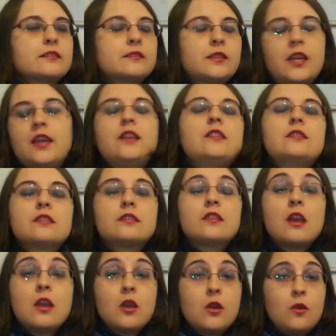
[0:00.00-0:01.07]
cases
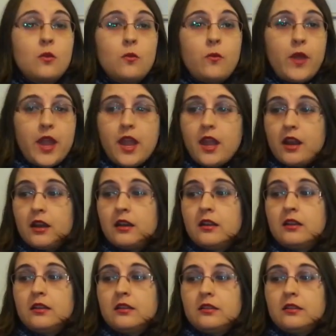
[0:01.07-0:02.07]
where